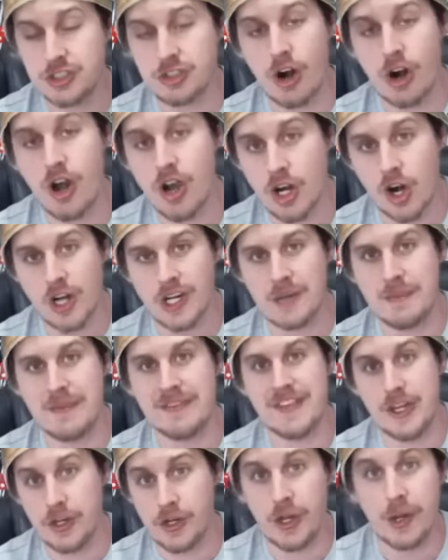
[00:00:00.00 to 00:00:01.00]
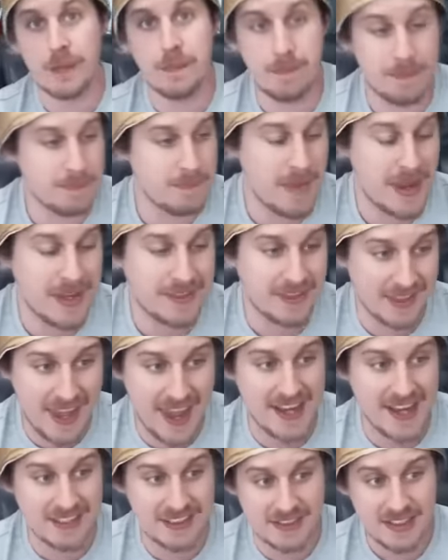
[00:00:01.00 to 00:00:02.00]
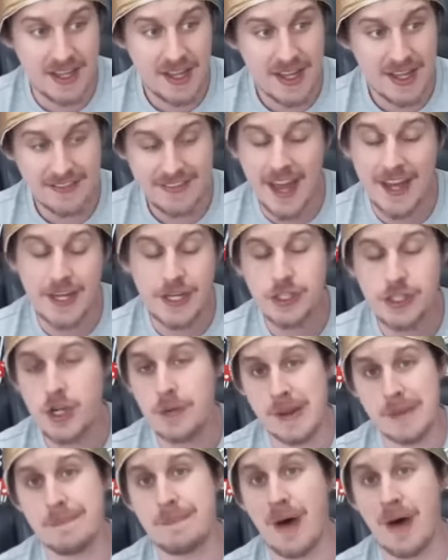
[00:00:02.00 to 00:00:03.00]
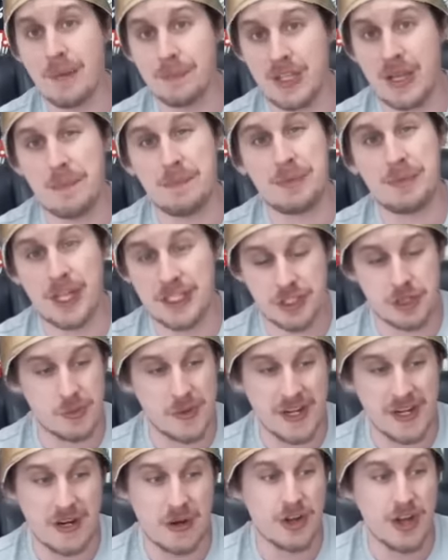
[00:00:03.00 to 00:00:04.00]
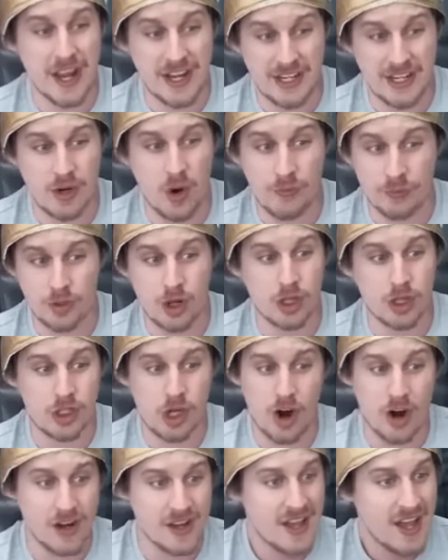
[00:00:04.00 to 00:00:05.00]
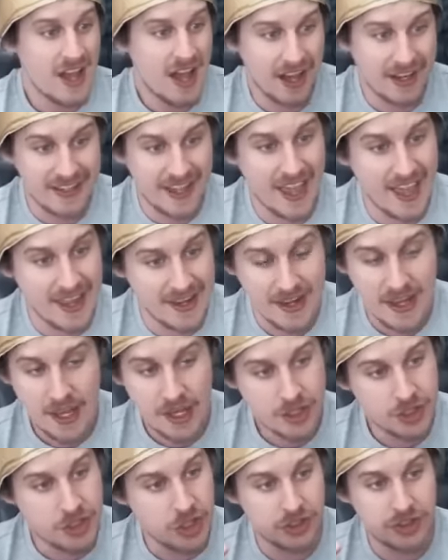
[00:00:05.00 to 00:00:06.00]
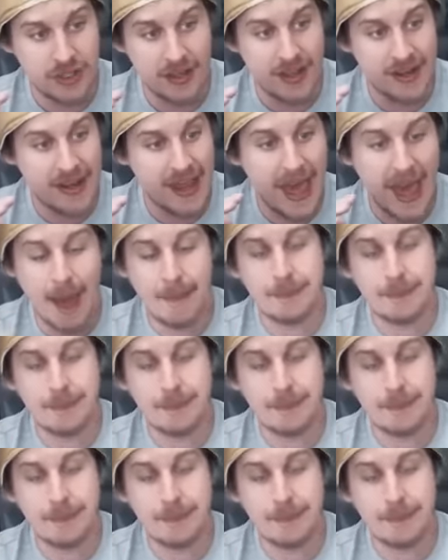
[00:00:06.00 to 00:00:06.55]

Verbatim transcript: a strong argument that you could make the case that he should be bumped up plus three to an 80 overall card. Again, just an